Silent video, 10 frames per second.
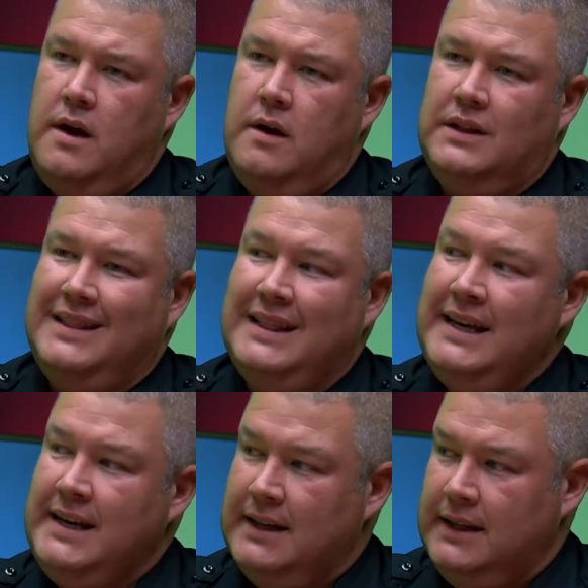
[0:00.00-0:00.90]

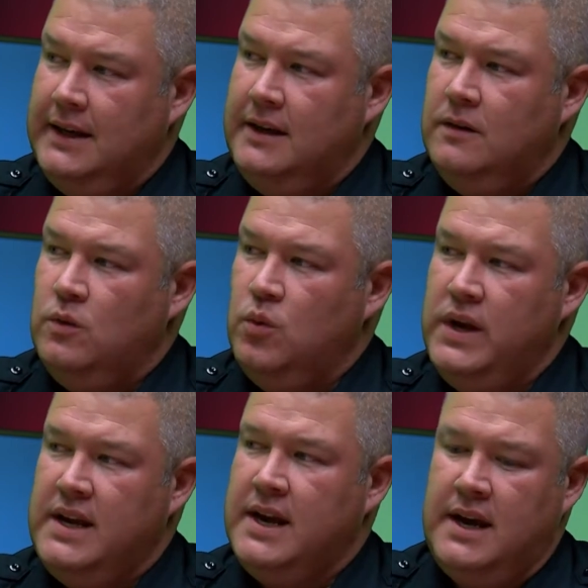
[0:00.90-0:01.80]
legally, we
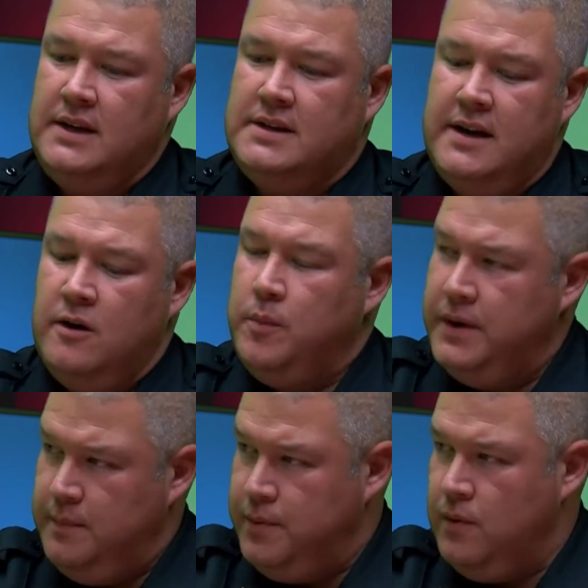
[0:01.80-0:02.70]
can't tell
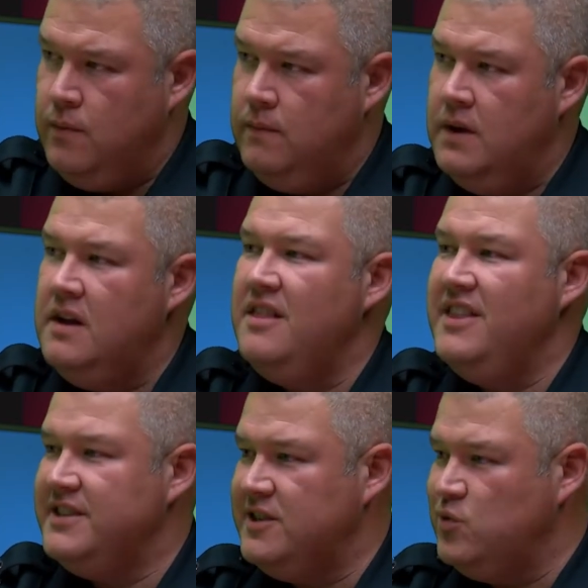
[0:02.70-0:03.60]
people
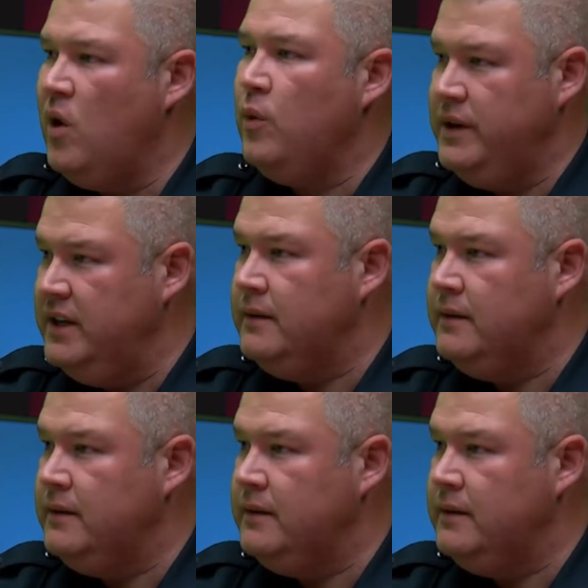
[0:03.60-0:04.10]
this is what we did.